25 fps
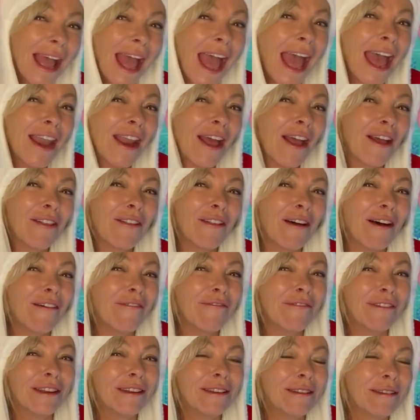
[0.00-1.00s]
and I
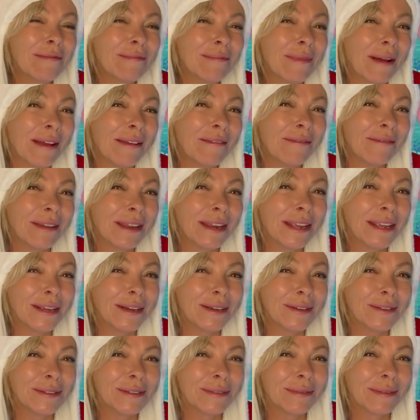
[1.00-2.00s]
love ending my
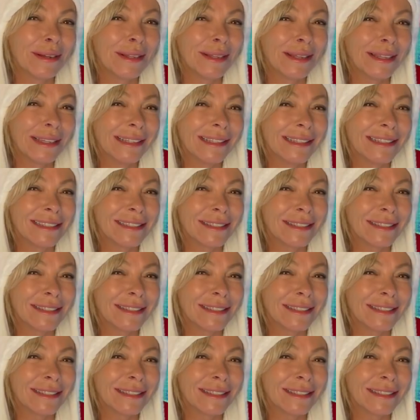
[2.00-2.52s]
videos with it.